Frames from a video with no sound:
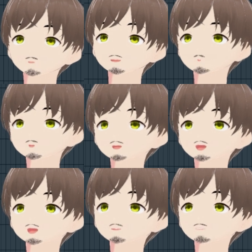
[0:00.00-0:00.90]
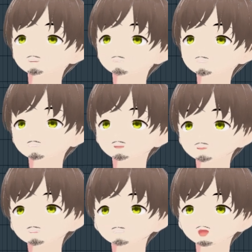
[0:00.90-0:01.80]
doing a
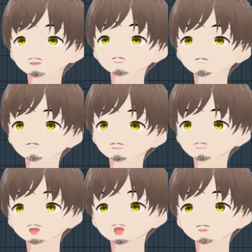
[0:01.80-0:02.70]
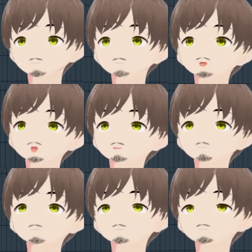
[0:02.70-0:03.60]
saturation to
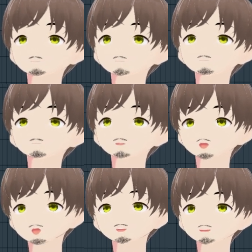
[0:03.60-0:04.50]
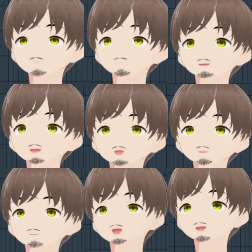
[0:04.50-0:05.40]
the mix, to
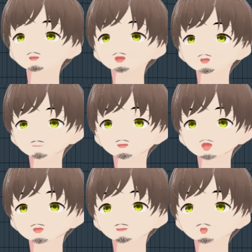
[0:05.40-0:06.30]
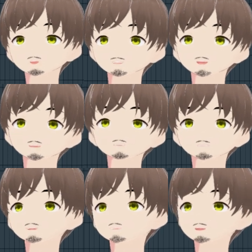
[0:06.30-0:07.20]
the whole song. We're adding some
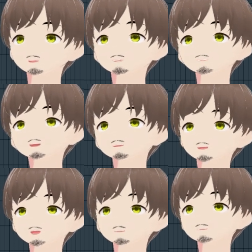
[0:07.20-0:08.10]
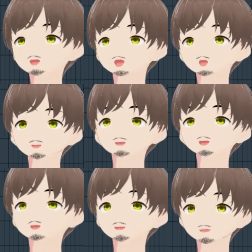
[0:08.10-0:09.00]
saturation to this. It's gonna make
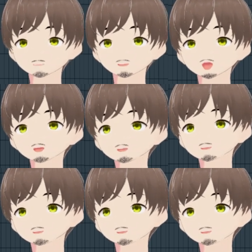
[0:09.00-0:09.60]
it just sound,